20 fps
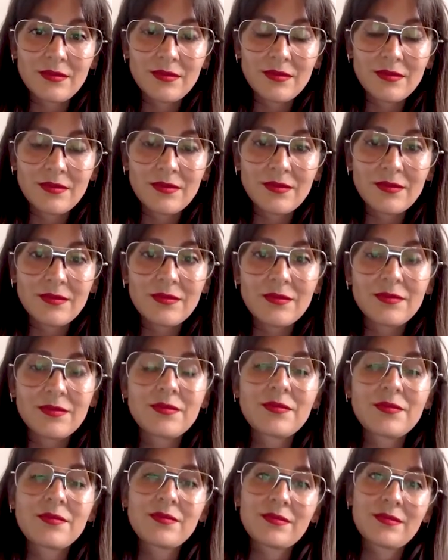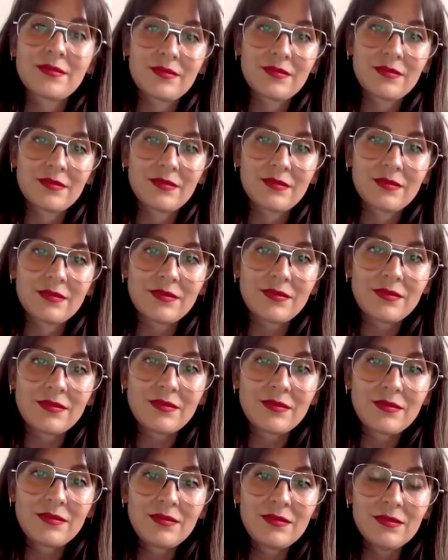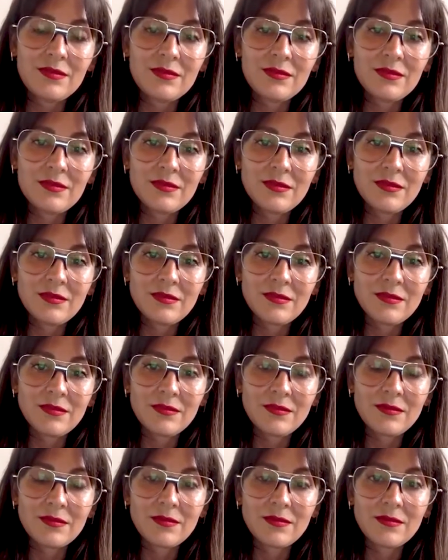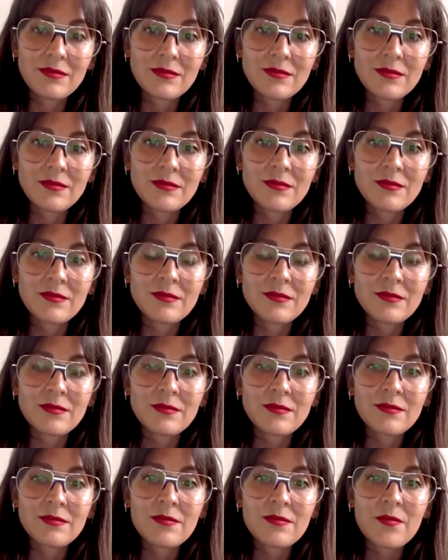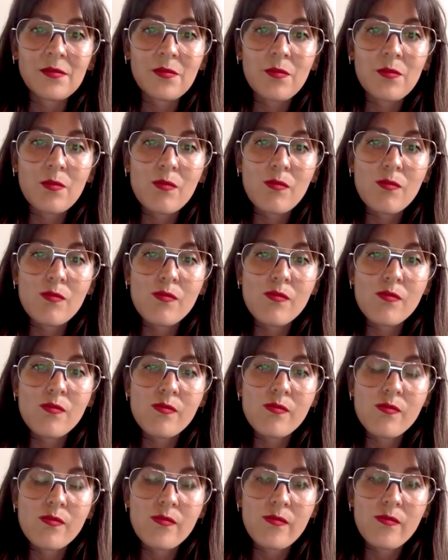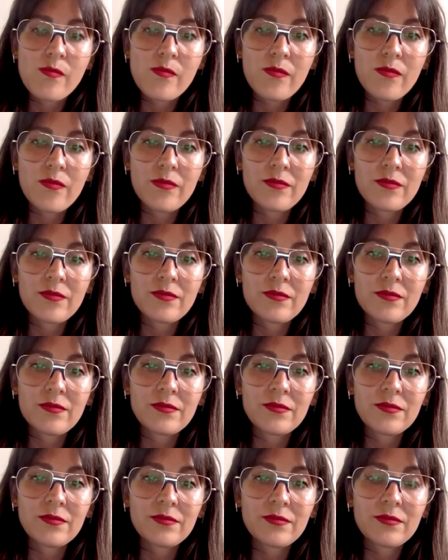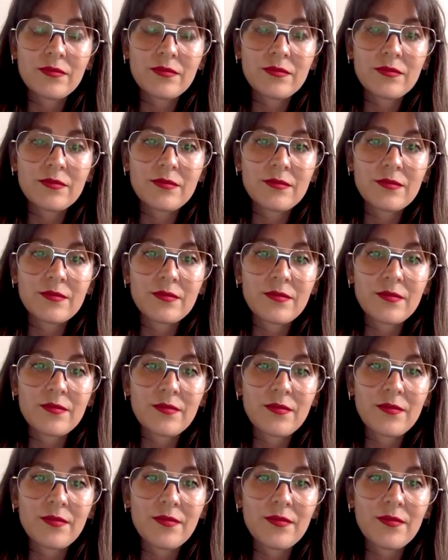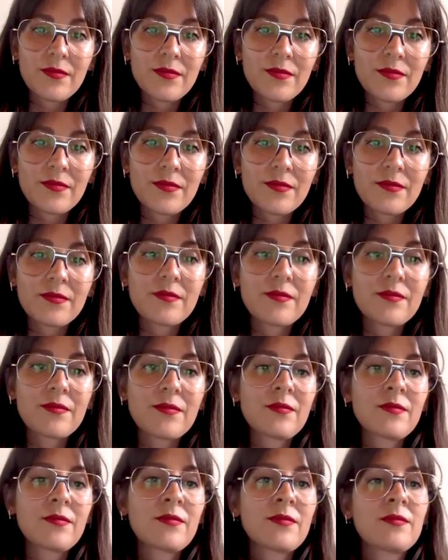(not speaking)